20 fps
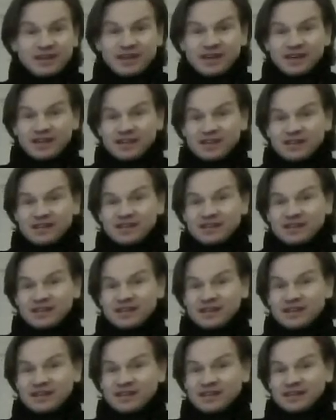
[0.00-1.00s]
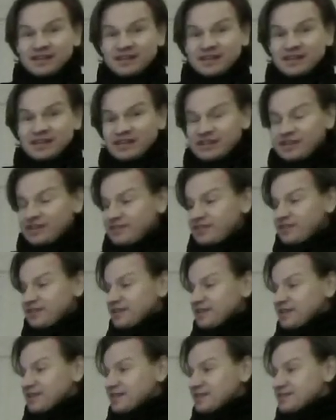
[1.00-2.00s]
And here
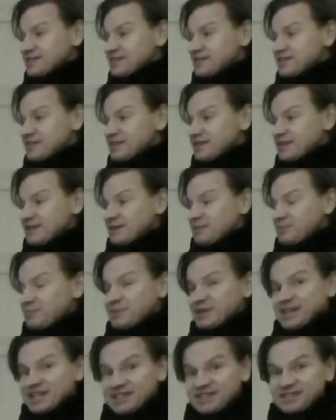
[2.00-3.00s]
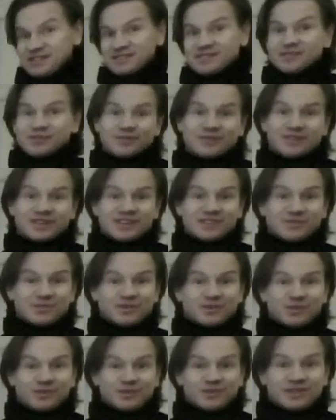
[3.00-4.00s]
is the base, or as we
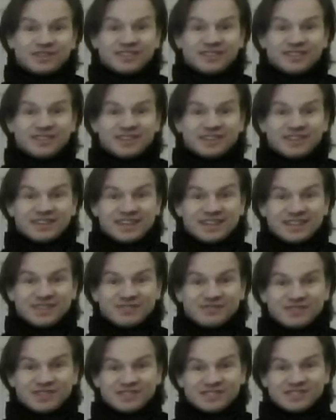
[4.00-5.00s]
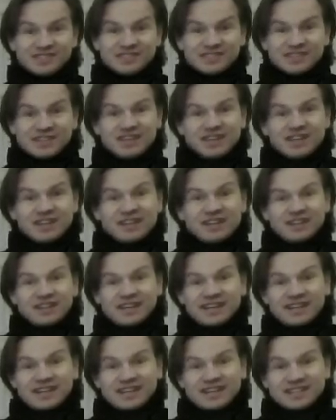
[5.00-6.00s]
call it, the canvas
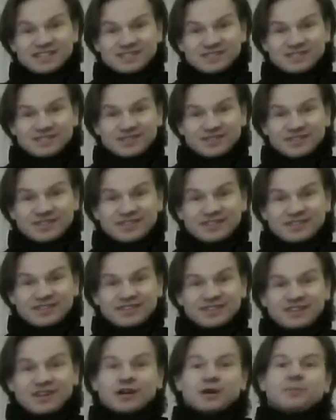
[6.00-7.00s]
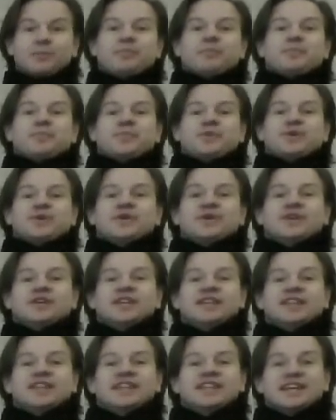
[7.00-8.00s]
that I started up
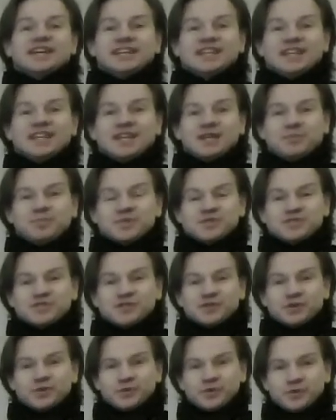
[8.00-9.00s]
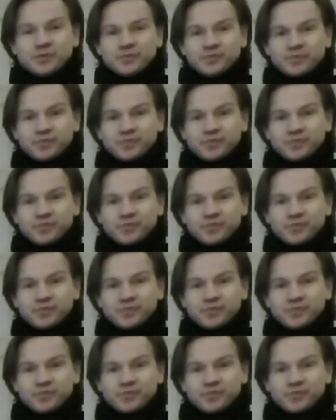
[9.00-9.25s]
in that episode.